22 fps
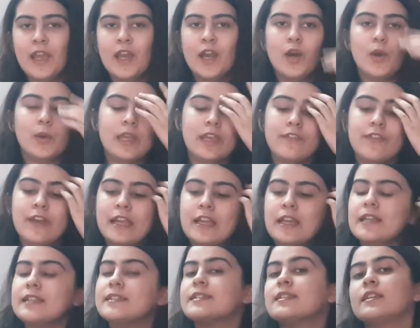Okay, if I
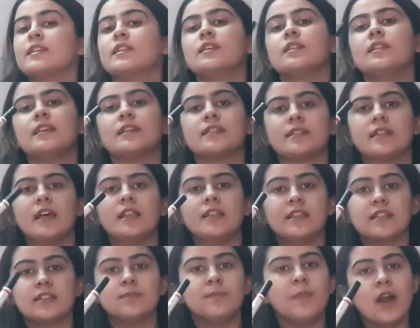consider
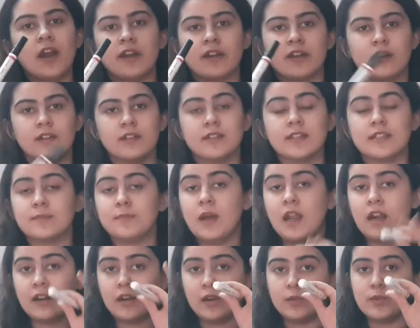this
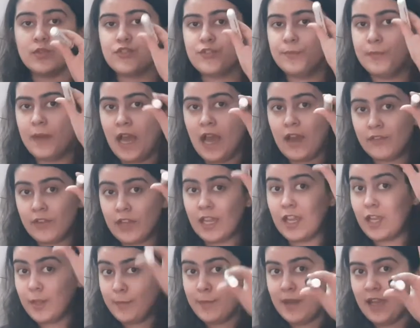marker which I'm having
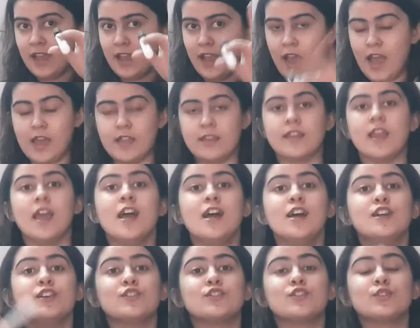in my hand,
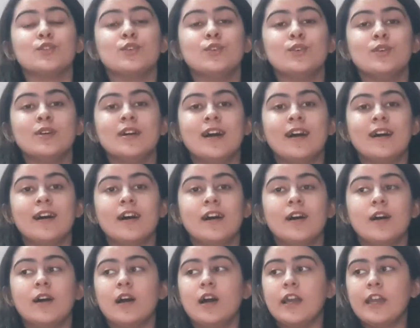
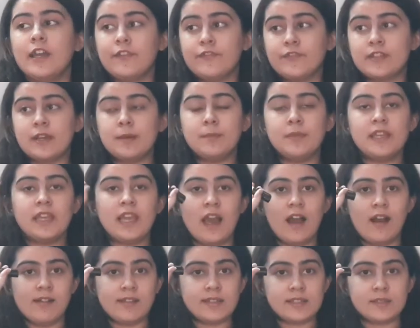so if somebody
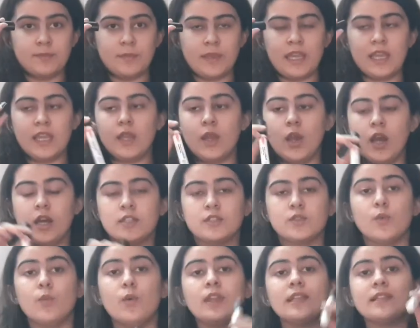asks me, so
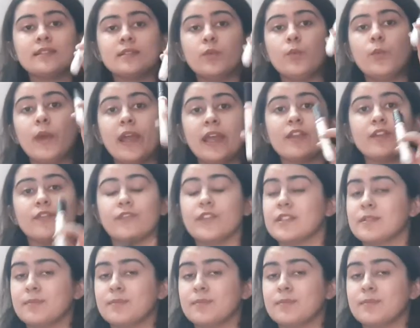what is the weight of this